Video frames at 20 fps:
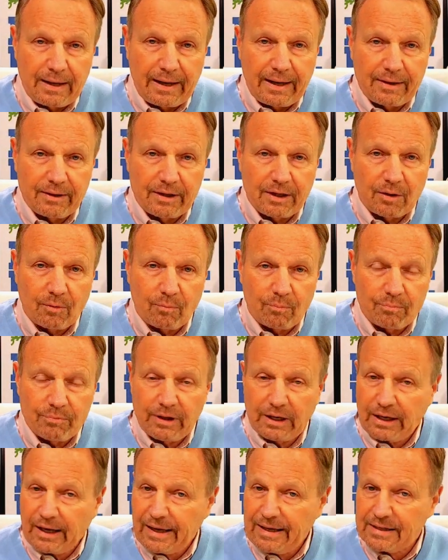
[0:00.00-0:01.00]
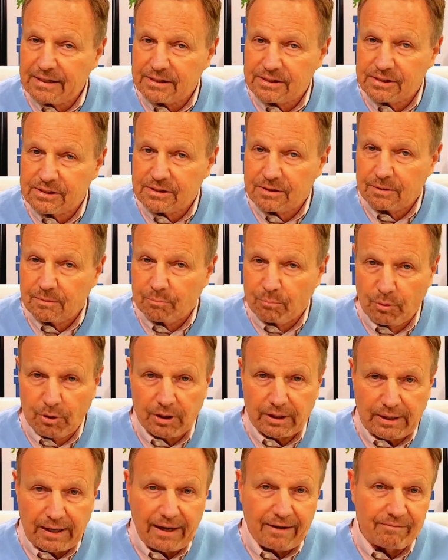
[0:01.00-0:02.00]
and uh, the latest
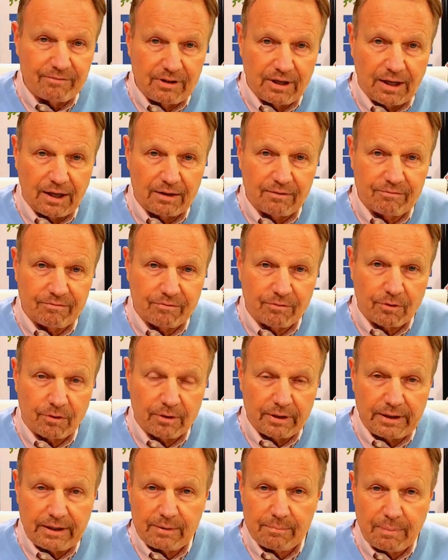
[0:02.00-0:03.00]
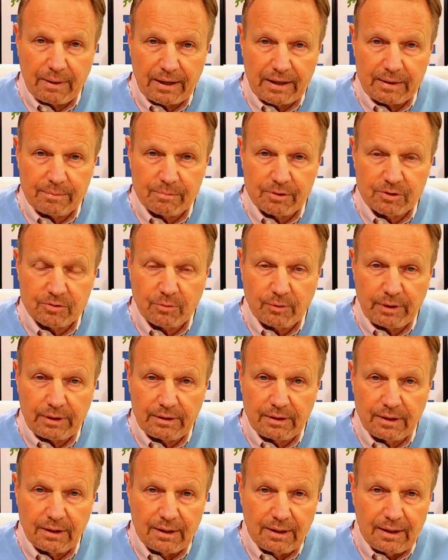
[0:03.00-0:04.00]
book I've done for anybody
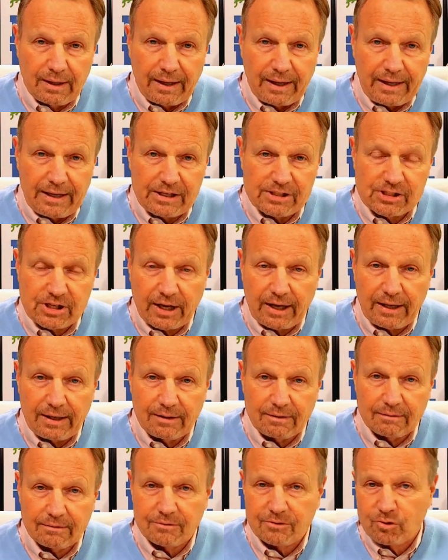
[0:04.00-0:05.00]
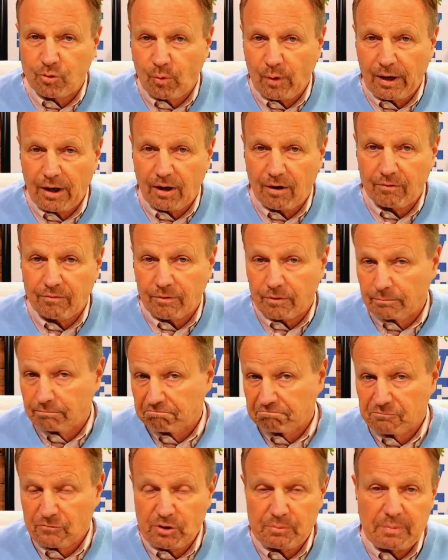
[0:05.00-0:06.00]
between age 8 and 12, or
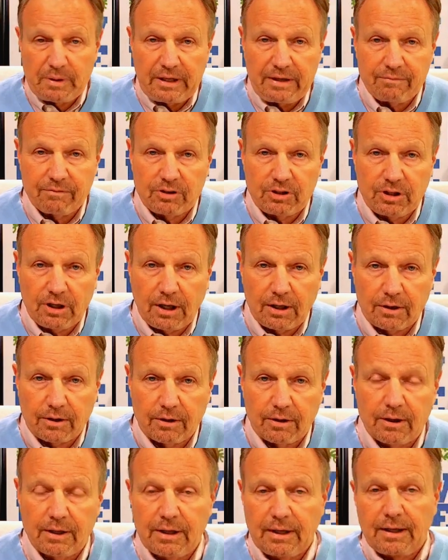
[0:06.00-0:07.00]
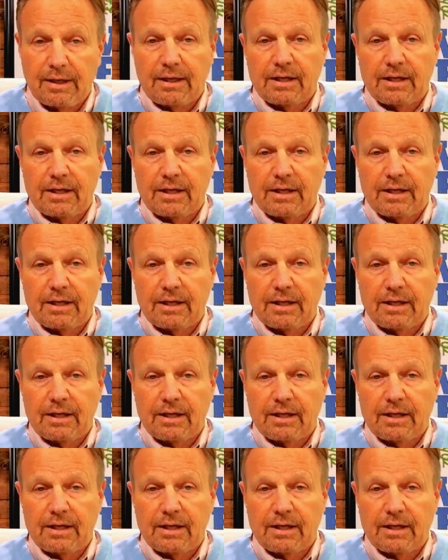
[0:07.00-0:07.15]
could be even younger,